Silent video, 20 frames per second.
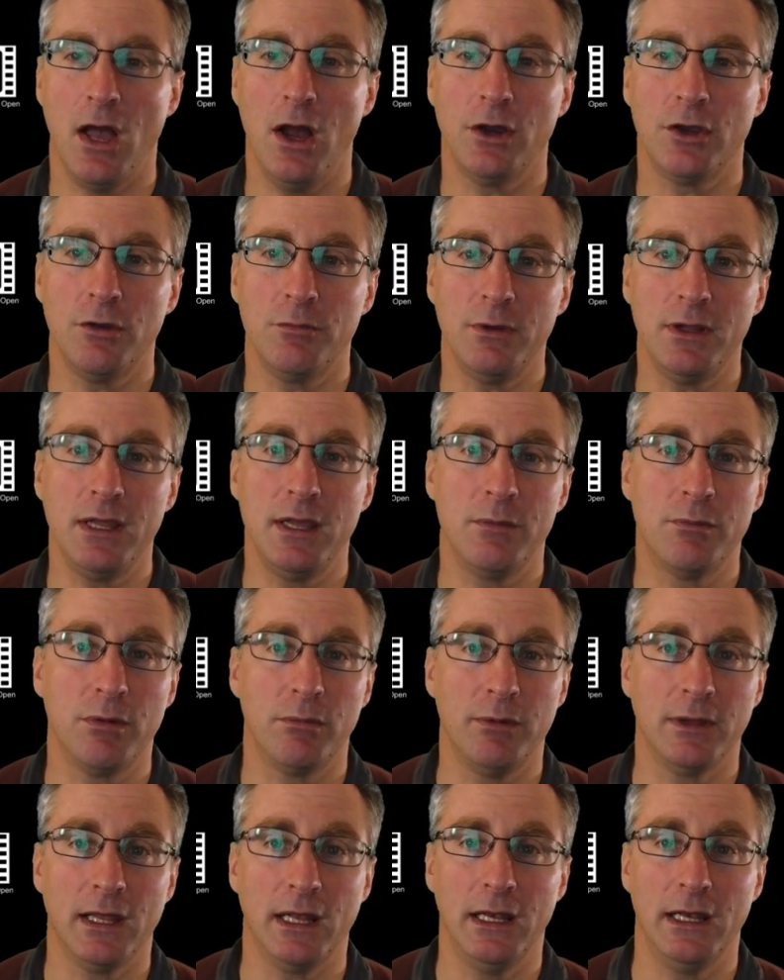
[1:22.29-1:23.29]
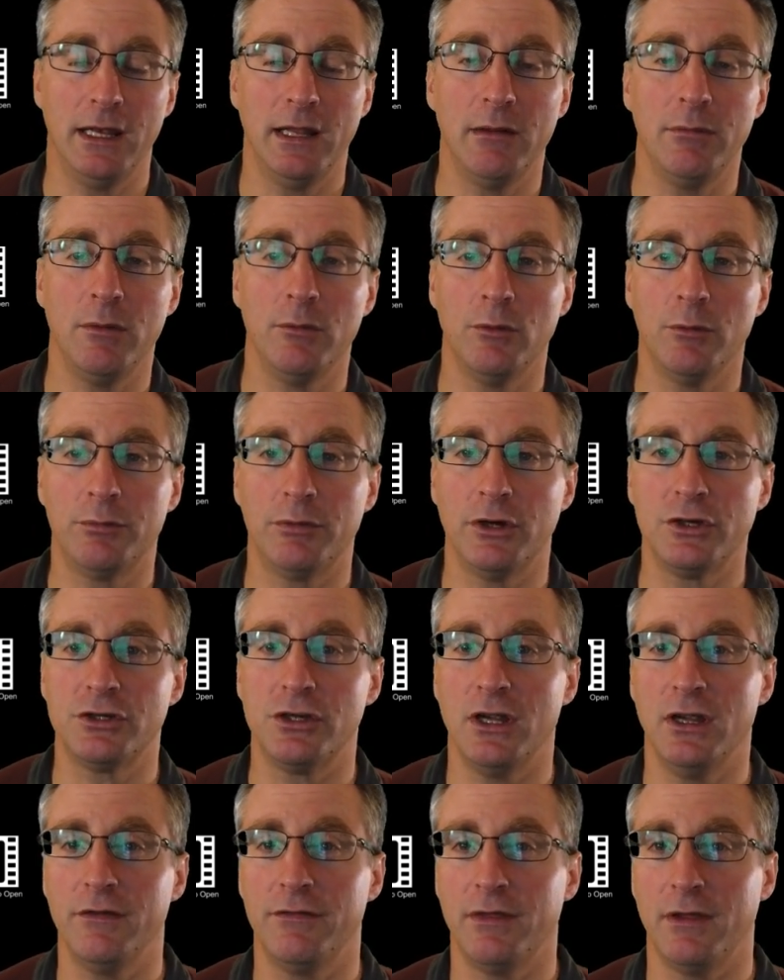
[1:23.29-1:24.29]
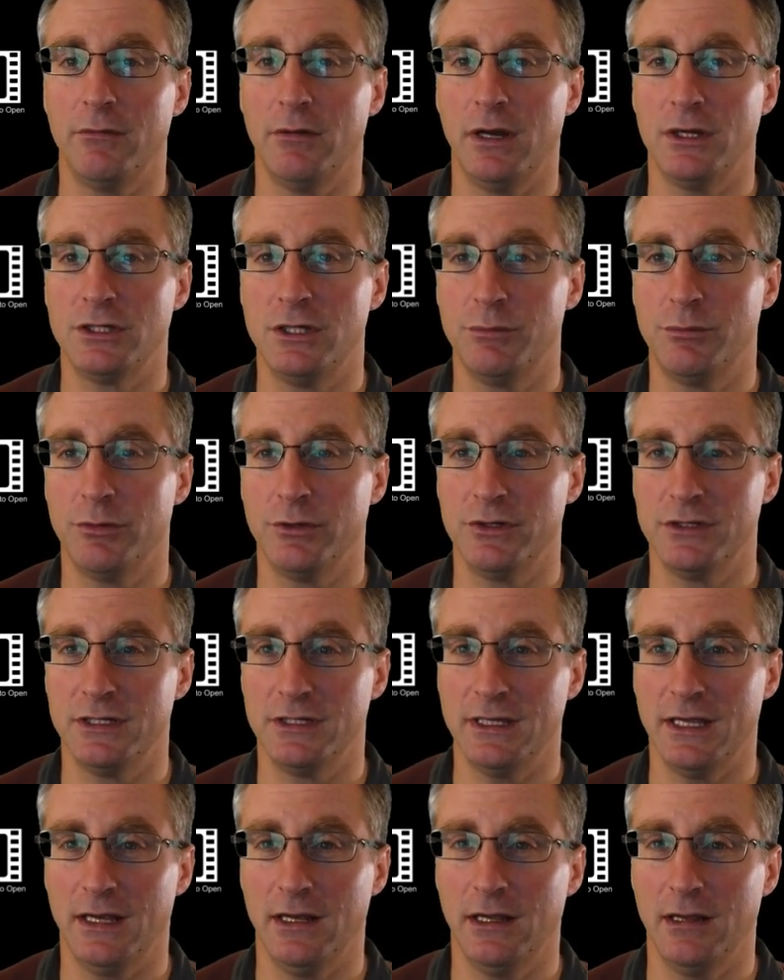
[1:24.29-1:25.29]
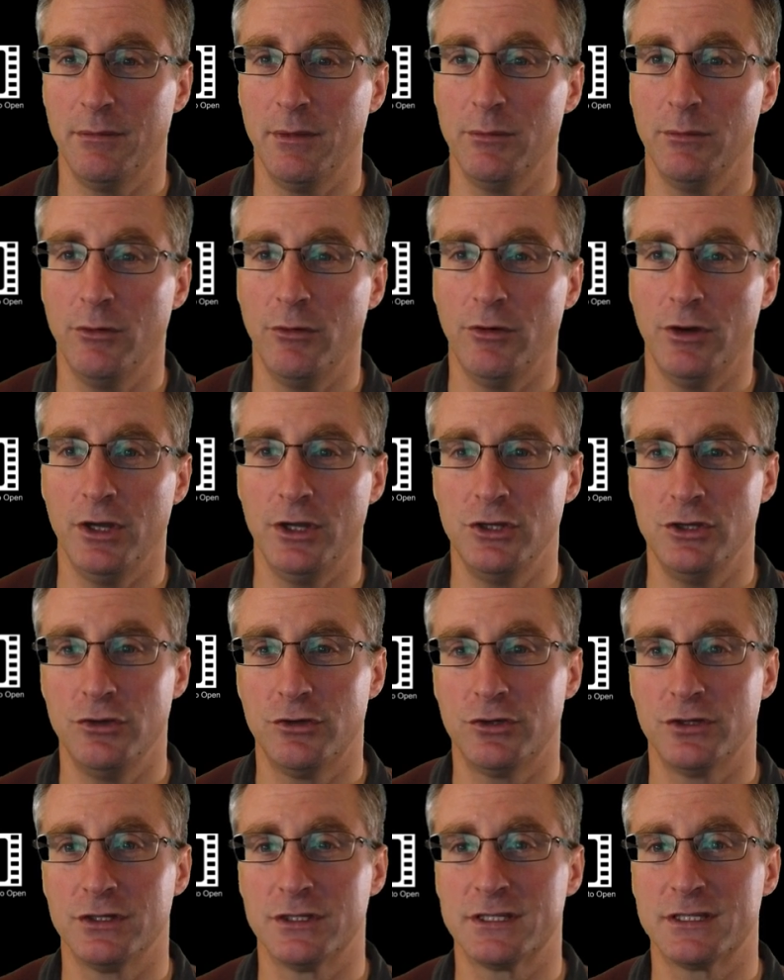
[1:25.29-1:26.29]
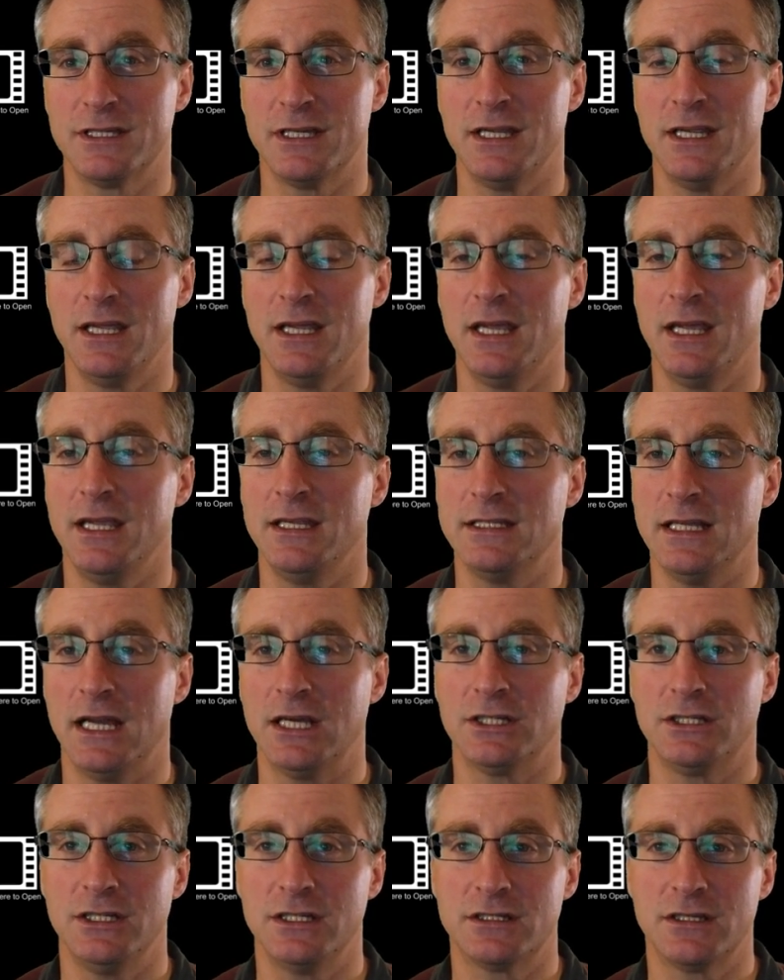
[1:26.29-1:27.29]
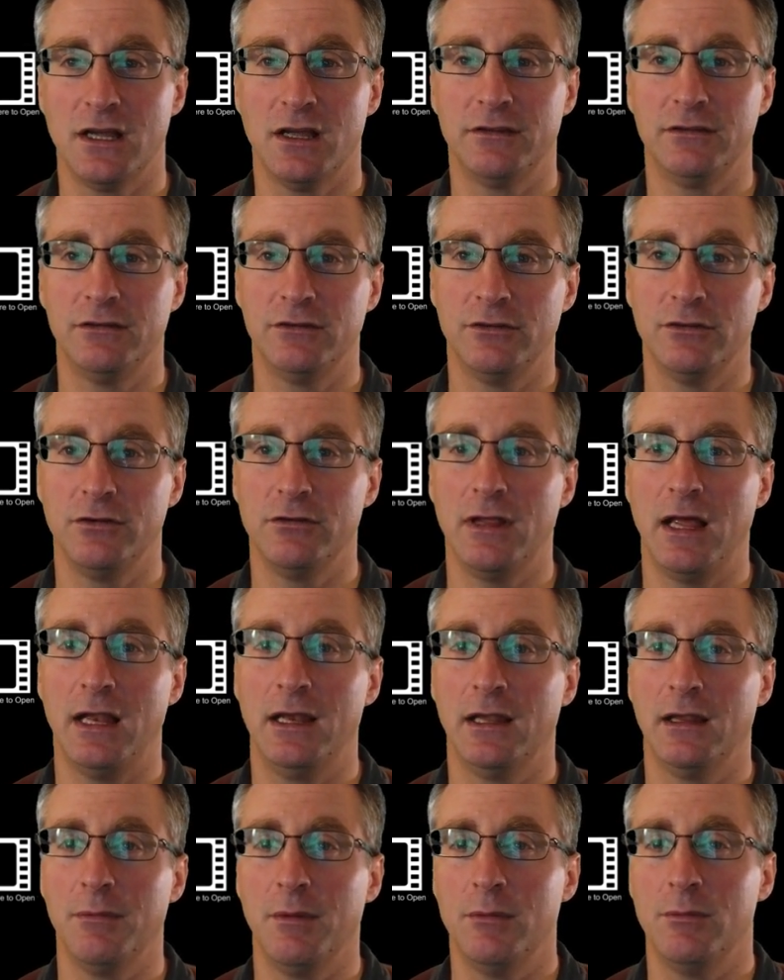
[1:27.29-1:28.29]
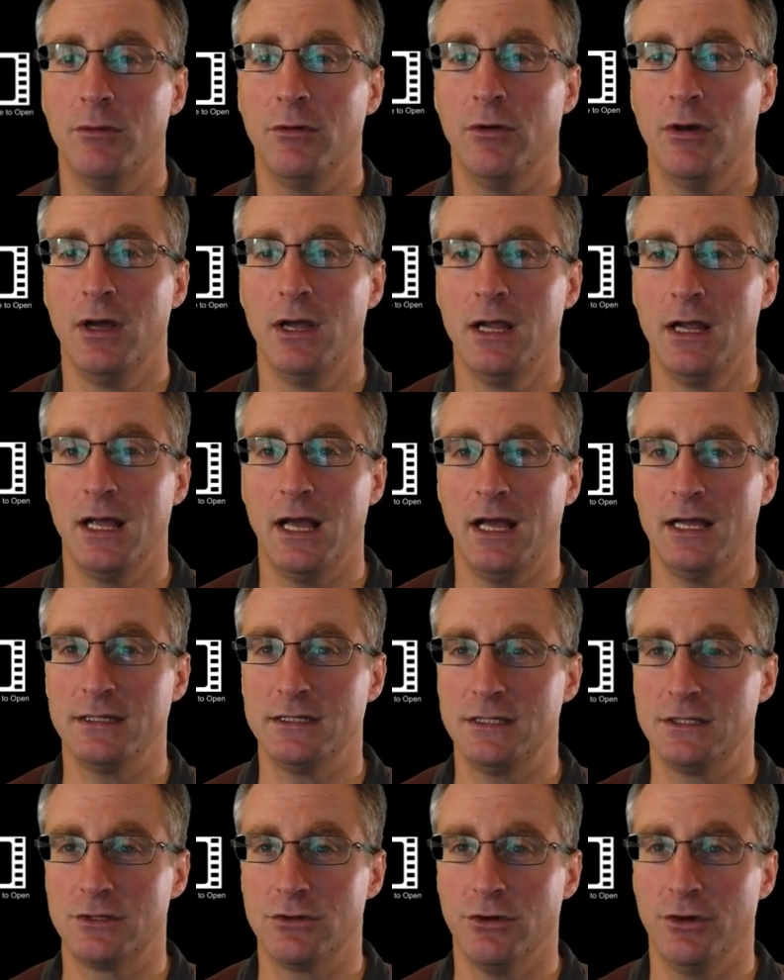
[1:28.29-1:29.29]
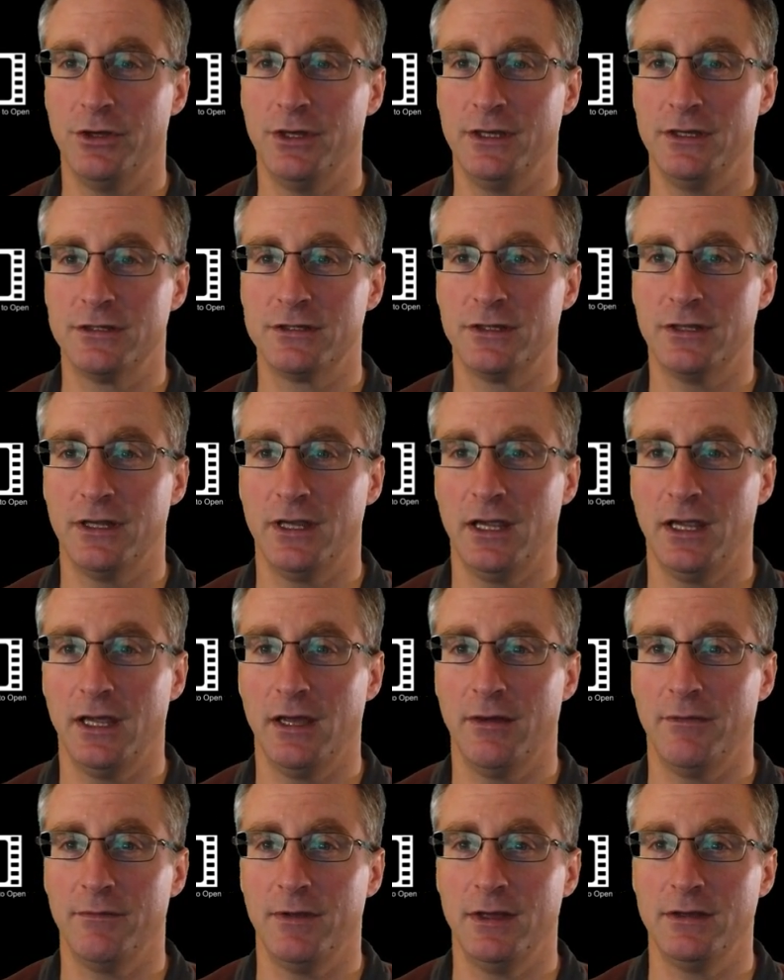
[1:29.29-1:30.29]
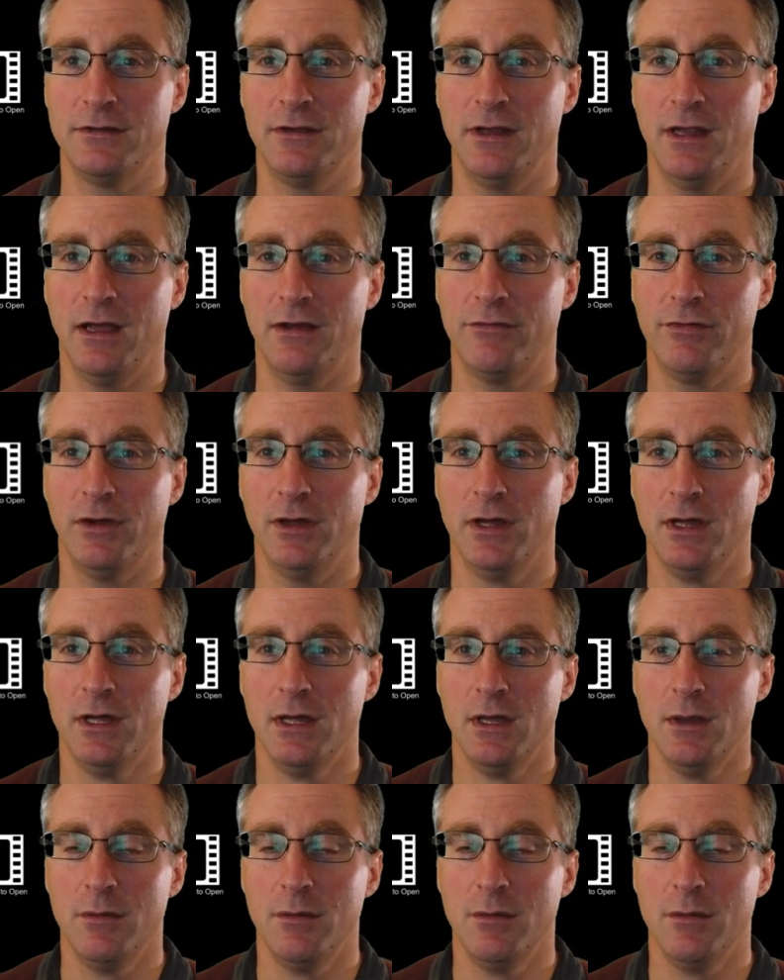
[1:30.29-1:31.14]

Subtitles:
Arguably, he'd probably get a little bit more pressure if they were actually pointing down a little bit more, and you can see he's actually starting to do that a little bit more as he's gotten into the effort.